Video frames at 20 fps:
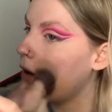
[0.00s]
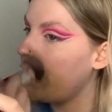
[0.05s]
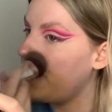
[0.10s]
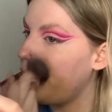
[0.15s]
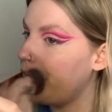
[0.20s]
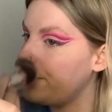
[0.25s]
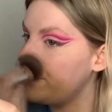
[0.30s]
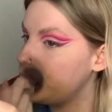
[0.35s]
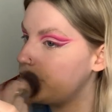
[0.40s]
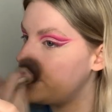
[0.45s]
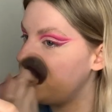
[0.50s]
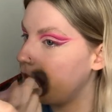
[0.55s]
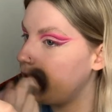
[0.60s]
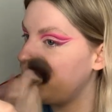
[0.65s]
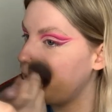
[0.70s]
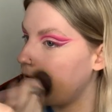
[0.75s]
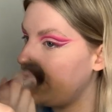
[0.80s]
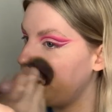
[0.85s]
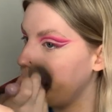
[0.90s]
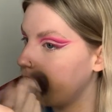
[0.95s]
And
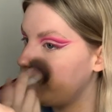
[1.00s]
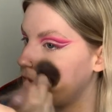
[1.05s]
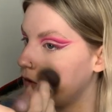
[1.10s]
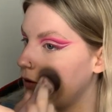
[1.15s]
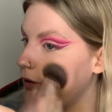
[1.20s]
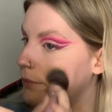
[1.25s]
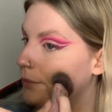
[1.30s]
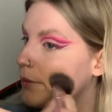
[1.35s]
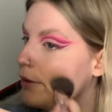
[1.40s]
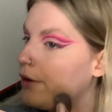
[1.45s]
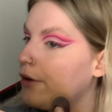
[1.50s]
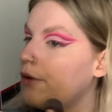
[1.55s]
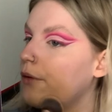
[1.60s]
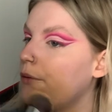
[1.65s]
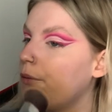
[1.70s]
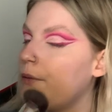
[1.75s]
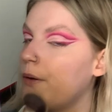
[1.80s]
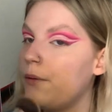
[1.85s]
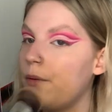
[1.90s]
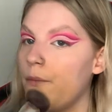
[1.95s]
she'd also put
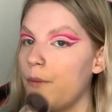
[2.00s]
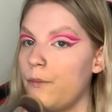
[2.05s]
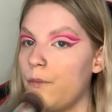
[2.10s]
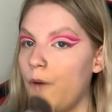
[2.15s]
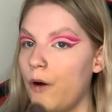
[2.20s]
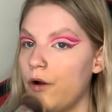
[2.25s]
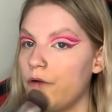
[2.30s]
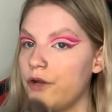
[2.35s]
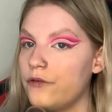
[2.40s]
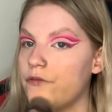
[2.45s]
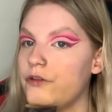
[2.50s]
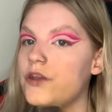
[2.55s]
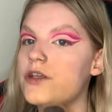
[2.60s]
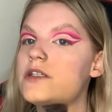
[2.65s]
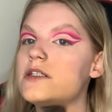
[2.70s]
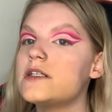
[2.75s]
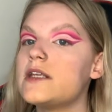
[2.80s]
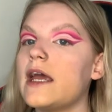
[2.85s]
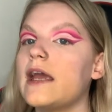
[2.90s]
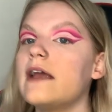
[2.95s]
1 of
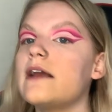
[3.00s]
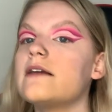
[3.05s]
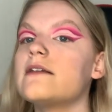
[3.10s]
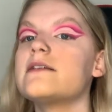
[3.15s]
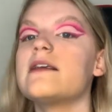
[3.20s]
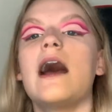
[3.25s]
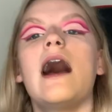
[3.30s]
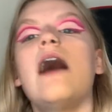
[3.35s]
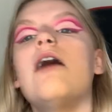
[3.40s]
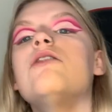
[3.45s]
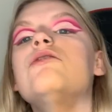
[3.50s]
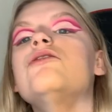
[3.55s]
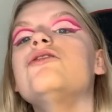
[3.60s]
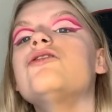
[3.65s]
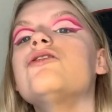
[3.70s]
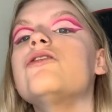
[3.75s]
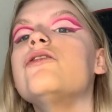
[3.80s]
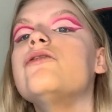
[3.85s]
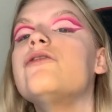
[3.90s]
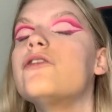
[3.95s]
the steaks
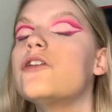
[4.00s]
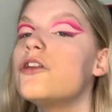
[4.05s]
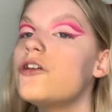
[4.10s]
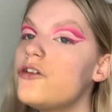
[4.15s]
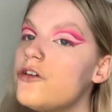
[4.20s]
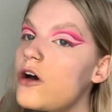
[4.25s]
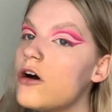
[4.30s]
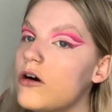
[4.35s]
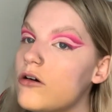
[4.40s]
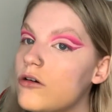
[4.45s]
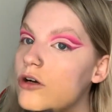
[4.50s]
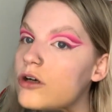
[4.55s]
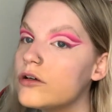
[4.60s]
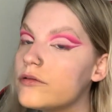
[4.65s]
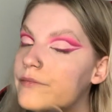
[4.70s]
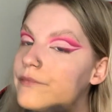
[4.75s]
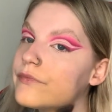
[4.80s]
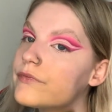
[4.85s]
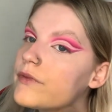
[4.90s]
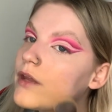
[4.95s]
out for the dog.
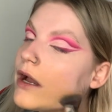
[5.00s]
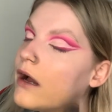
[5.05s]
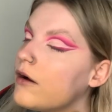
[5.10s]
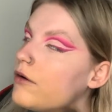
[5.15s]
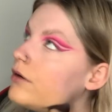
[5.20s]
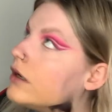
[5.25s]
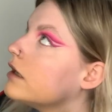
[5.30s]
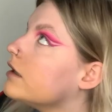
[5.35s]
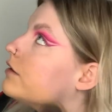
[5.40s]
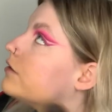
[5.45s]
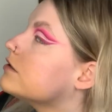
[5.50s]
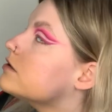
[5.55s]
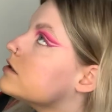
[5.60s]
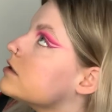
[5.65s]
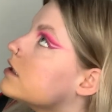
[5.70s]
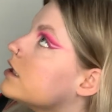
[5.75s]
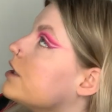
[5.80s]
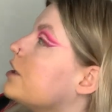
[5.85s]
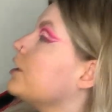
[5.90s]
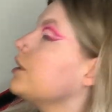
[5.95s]
How
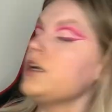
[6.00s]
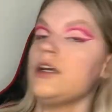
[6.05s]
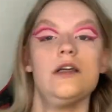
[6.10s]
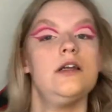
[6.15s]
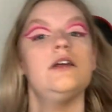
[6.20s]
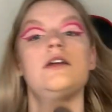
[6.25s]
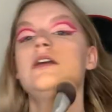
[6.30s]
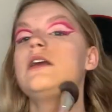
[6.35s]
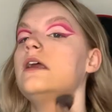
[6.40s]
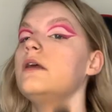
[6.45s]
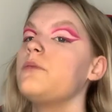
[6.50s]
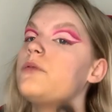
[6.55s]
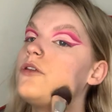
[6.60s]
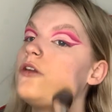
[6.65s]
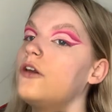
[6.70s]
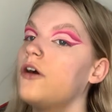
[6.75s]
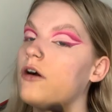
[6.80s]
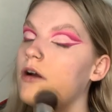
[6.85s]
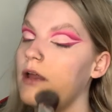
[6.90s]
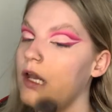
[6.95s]
nice. Keep
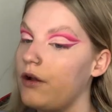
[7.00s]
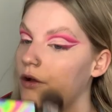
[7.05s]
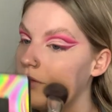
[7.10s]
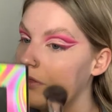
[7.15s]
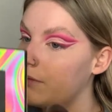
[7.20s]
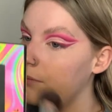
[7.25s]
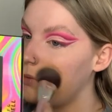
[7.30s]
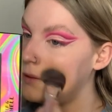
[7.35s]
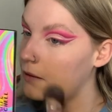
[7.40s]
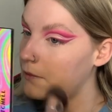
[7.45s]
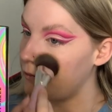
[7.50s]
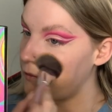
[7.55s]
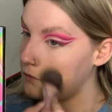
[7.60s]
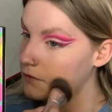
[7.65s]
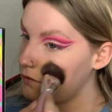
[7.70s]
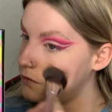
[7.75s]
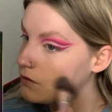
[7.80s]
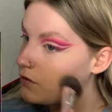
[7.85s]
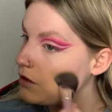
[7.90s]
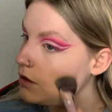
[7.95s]
the dog in on the
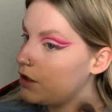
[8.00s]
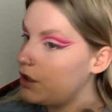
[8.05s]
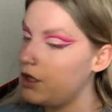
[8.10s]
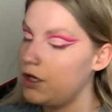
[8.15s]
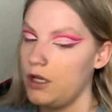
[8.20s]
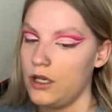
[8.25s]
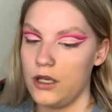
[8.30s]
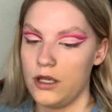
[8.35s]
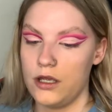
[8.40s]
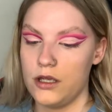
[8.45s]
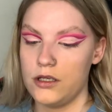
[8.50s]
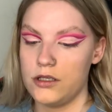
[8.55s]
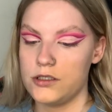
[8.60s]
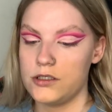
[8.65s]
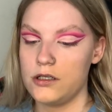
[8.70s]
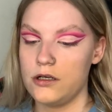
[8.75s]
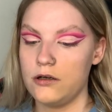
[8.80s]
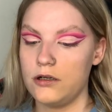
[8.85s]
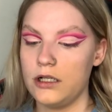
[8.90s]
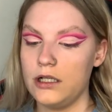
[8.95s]
meals.
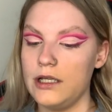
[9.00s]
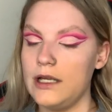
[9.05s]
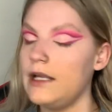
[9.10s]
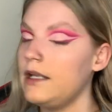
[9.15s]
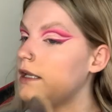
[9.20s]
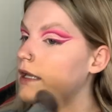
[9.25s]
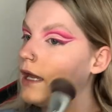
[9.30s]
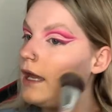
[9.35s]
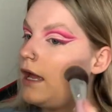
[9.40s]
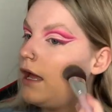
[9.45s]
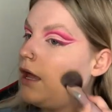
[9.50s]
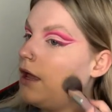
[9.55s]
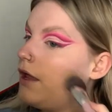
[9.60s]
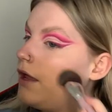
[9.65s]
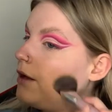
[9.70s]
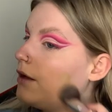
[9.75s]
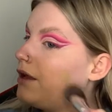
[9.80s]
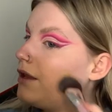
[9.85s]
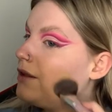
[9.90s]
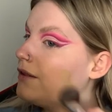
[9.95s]
So clearly
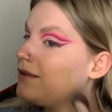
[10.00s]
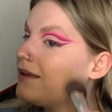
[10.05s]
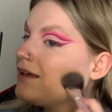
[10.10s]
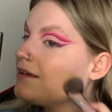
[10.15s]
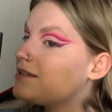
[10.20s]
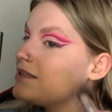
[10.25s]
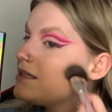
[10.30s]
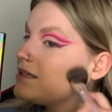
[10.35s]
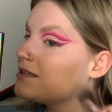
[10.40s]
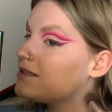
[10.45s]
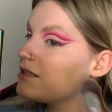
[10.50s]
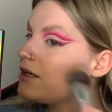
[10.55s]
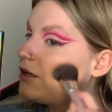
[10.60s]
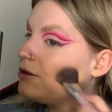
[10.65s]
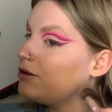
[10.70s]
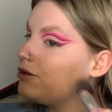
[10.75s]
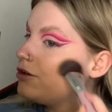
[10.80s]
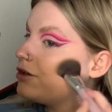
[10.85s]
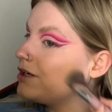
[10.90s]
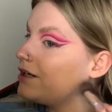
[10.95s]
this is
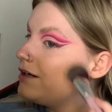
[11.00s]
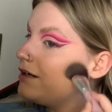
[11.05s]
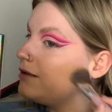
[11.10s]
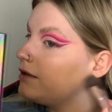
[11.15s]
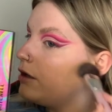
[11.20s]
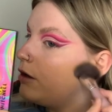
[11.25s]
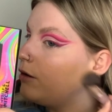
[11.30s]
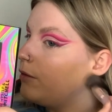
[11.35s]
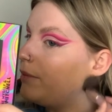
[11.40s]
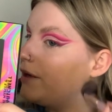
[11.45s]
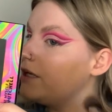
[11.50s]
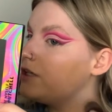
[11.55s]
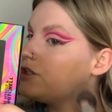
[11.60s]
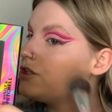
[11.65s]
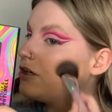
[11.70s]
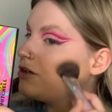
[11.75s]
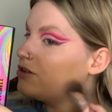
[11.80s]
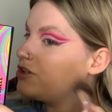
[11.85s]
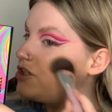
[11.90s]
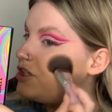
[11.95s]
looking a little bit
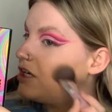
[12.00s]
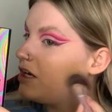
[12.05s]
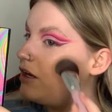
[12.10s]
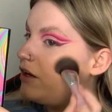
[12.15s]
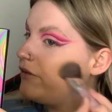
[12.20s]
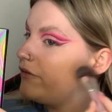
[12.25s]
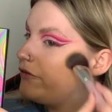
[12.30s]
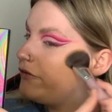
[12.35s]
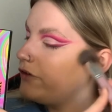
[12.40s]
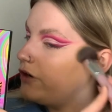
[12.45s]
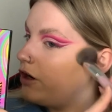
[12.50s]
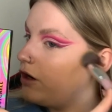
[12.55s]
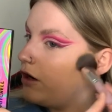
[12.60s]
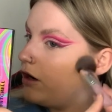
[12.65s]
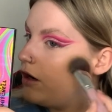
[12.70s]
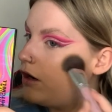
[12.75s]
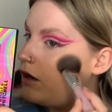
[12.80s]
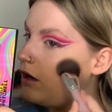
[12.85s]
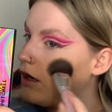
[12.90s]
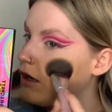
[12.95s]
dodgy
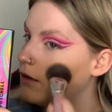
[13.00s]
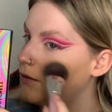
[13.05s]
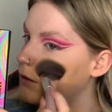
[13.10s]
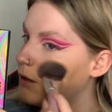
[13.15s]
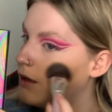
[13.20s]
for